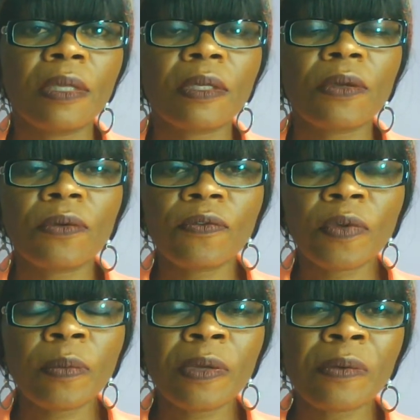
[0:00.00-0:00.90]
The
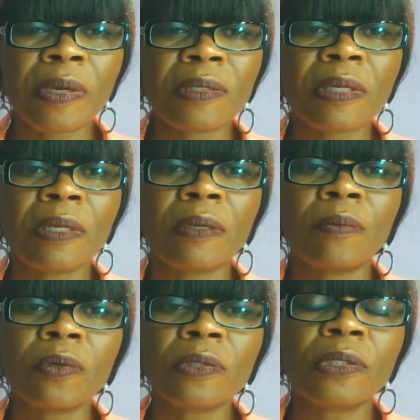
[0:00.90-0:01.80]
UVB rays are the
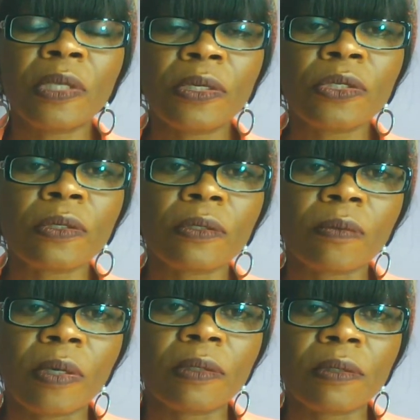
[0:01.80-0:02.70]
most dangerous
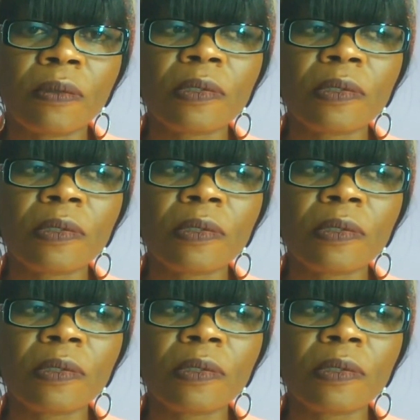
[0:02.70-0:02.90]
ones,